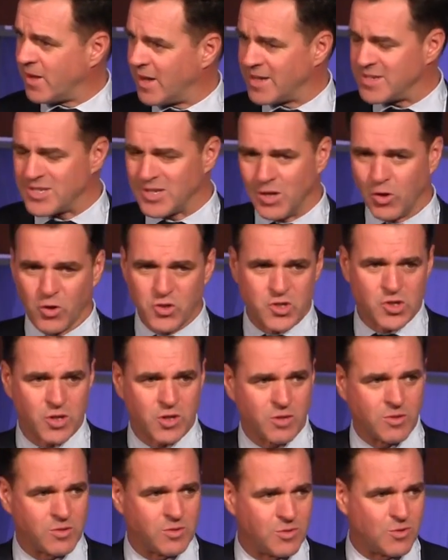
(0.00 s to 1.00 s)

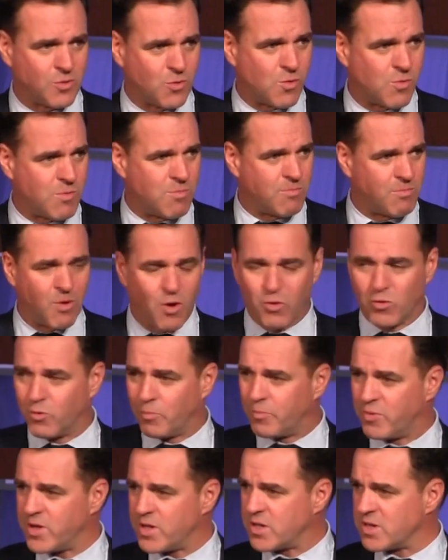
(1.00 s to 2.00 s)
ideological or
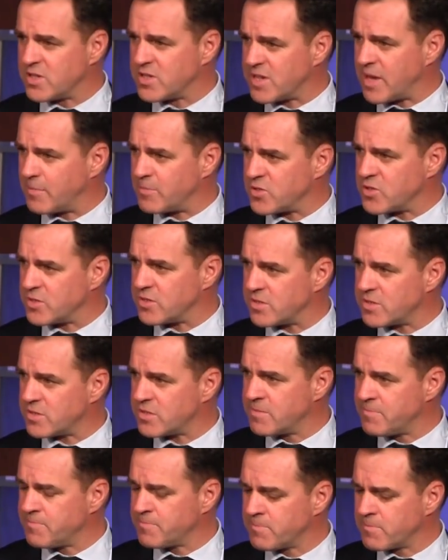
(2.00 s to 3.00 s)
moral
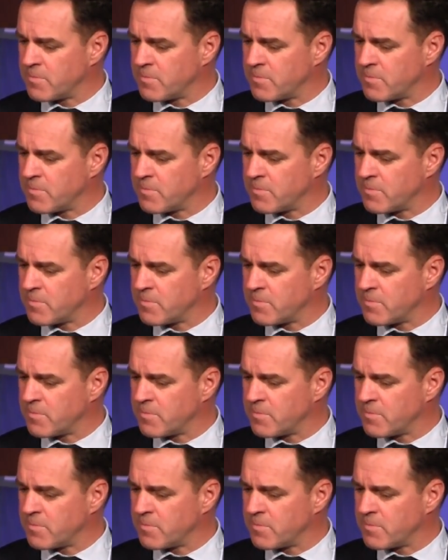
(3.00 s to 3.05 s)
preconceptions.